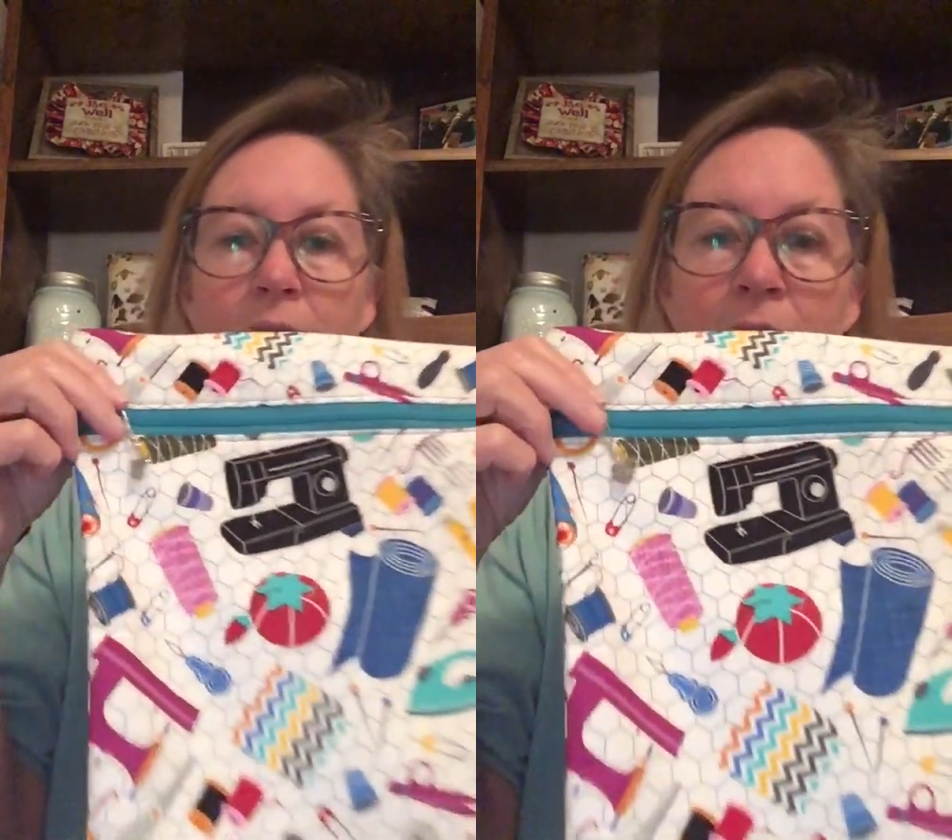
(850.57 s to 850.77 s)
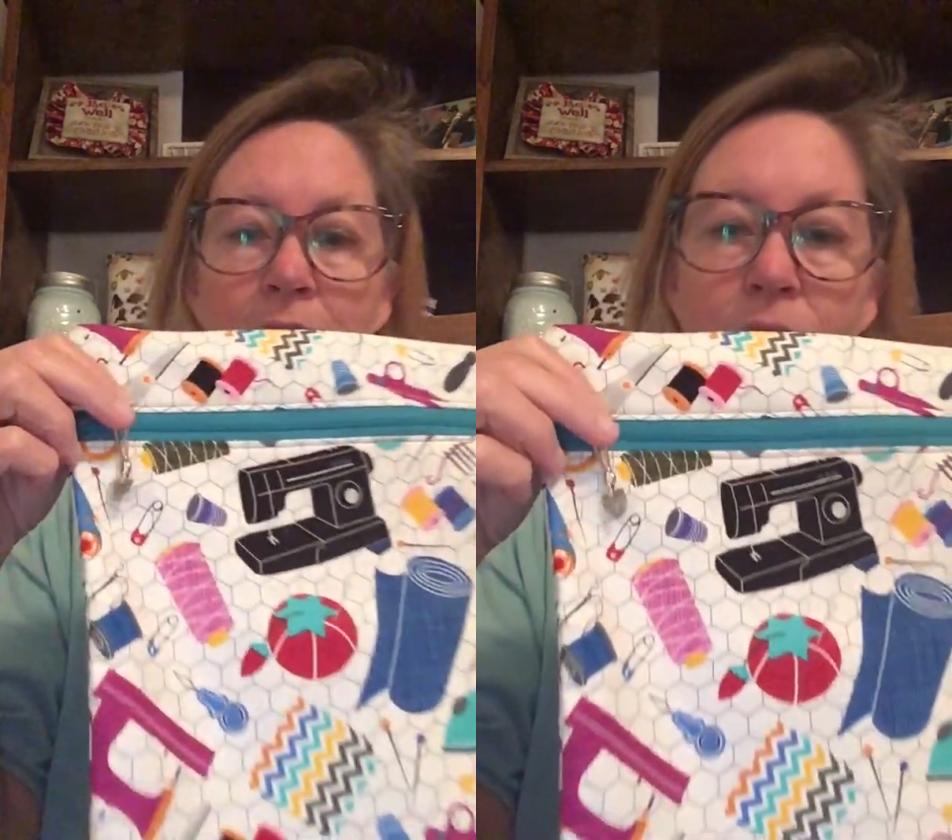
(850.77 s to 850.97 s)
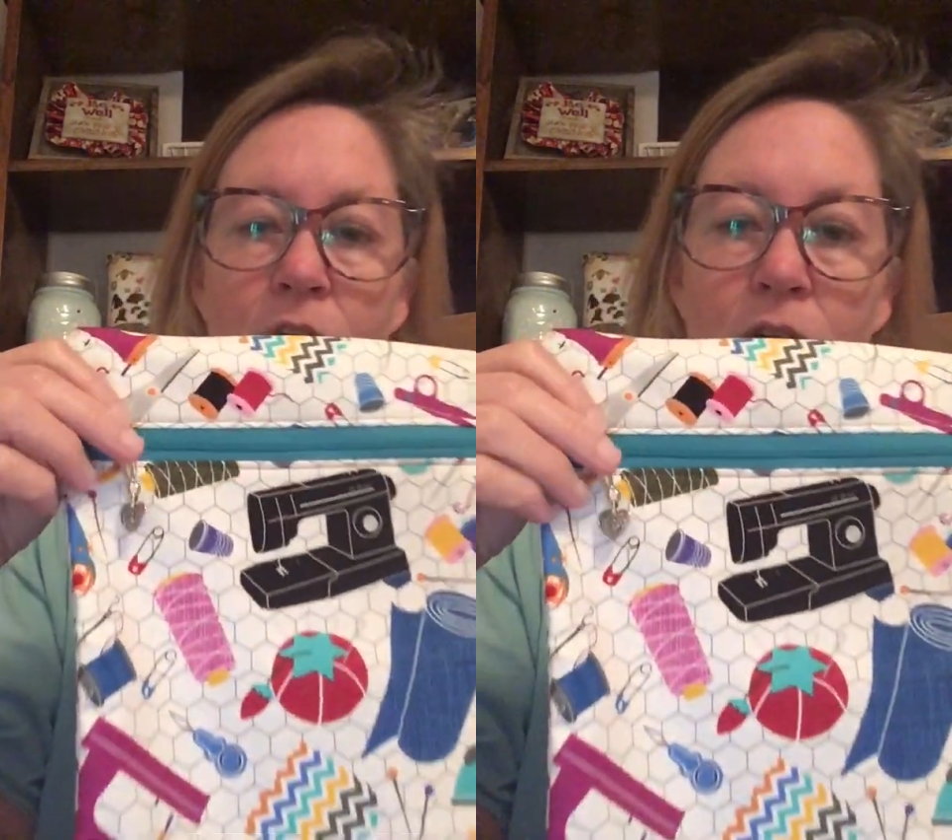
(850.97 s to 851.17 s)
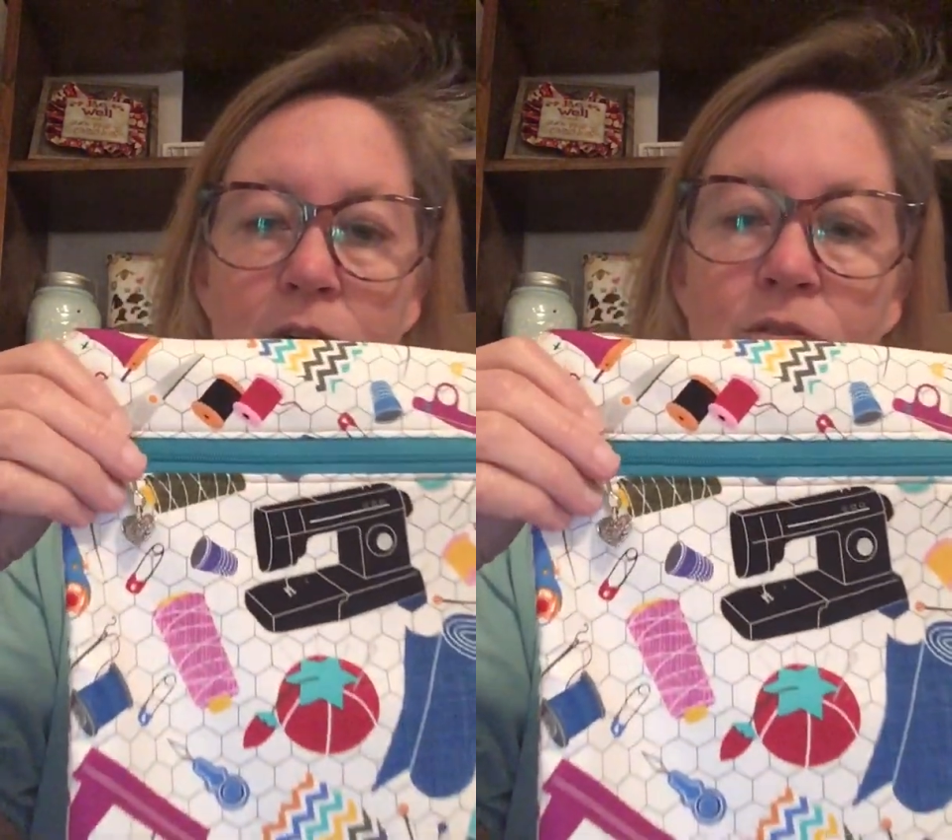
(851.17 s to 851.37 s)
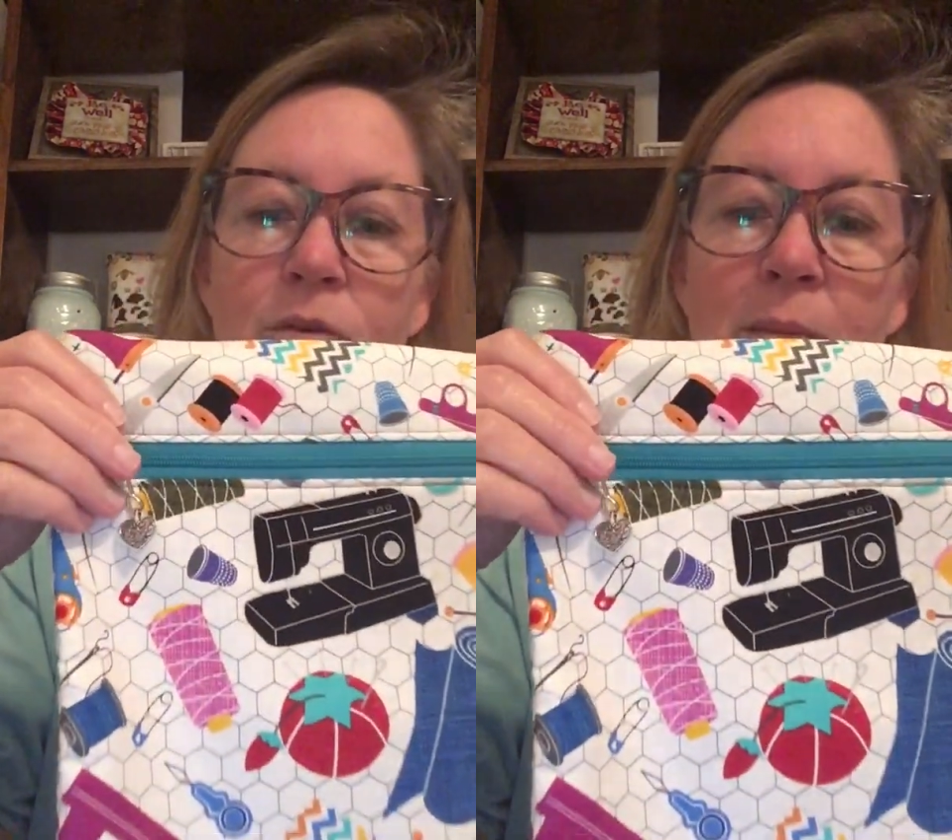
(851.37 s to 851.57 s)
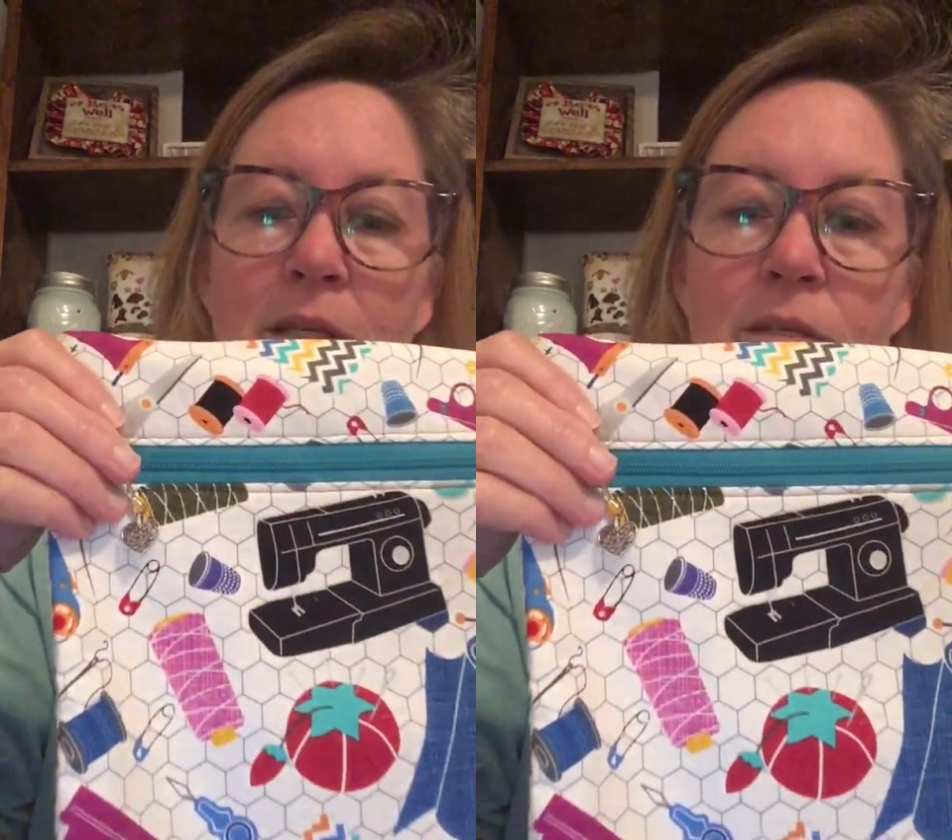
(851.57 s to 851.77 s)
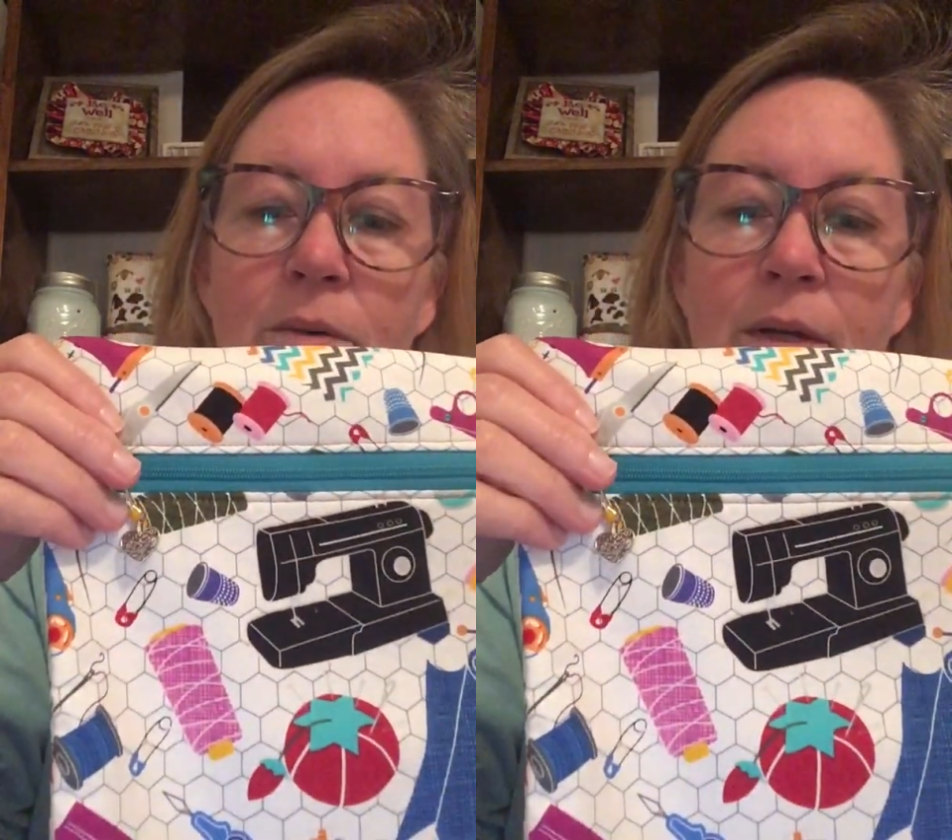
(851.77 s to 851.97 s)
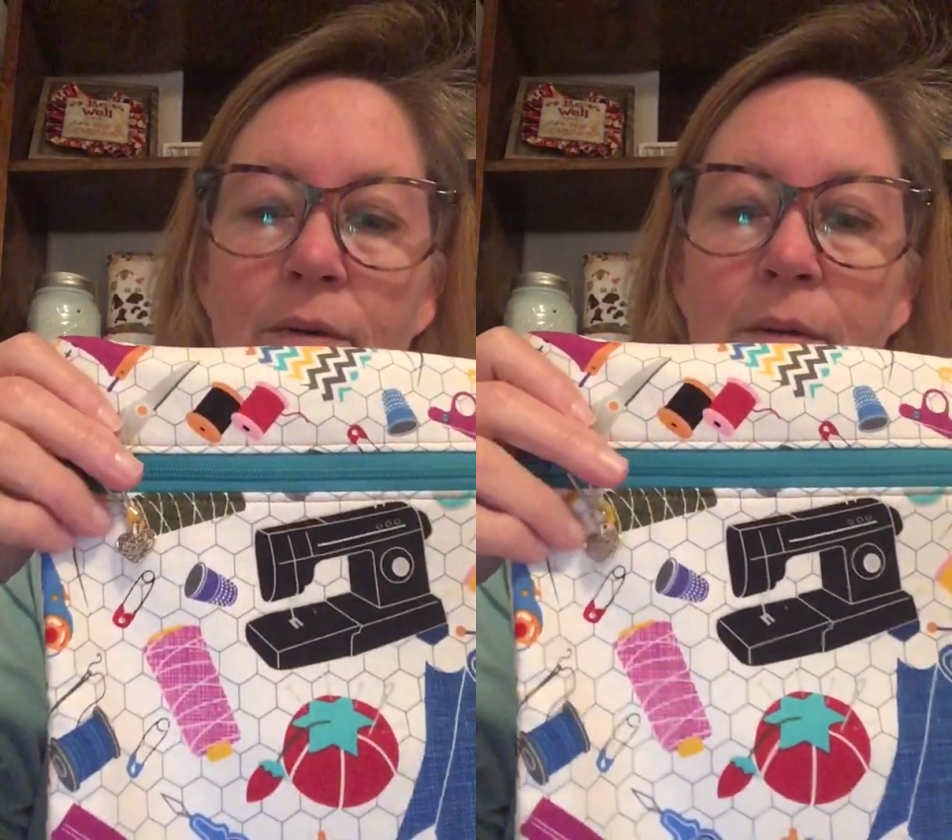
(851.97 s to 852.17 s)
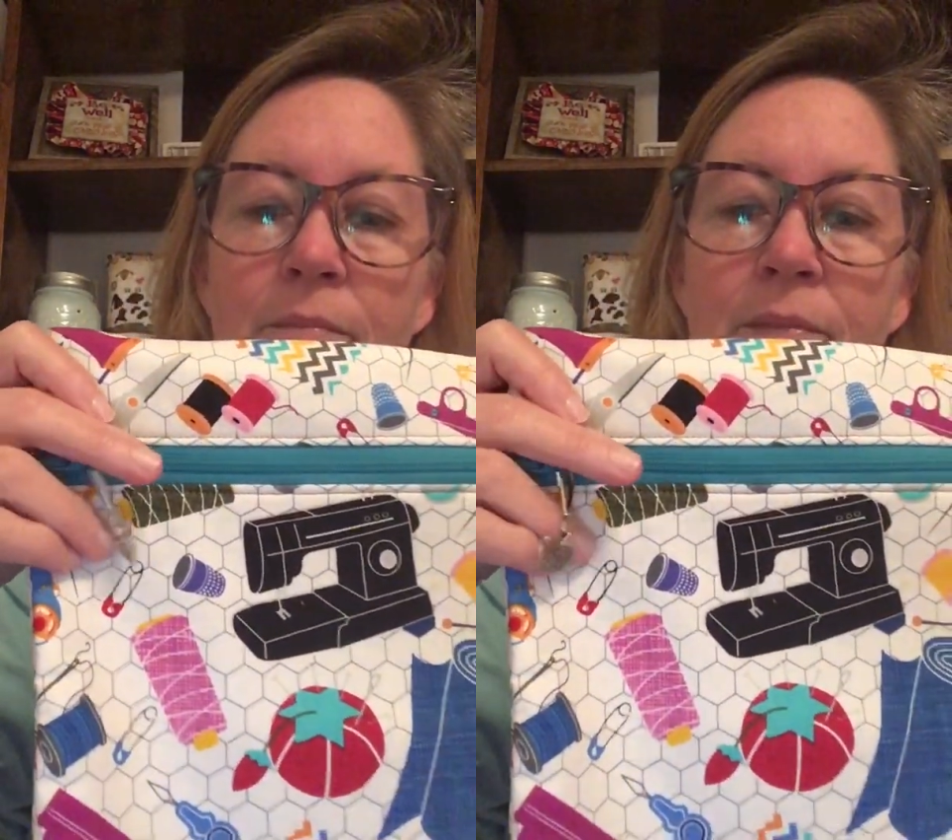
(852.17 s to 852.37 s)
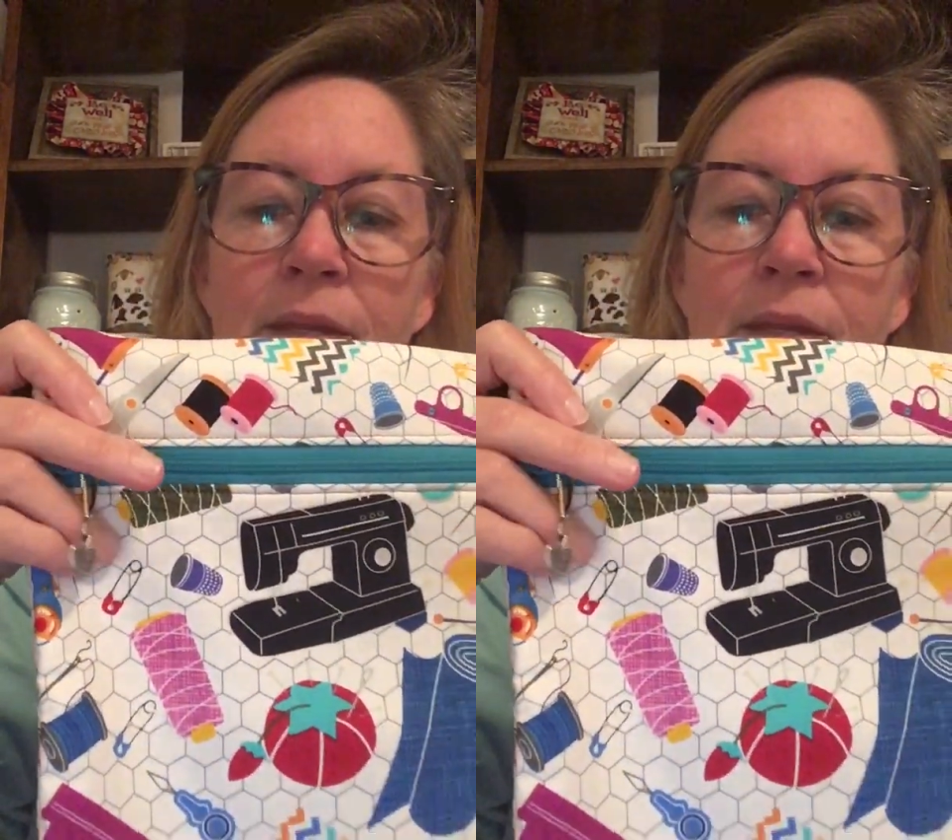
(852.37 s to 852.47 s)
have for curtains for my sewing room.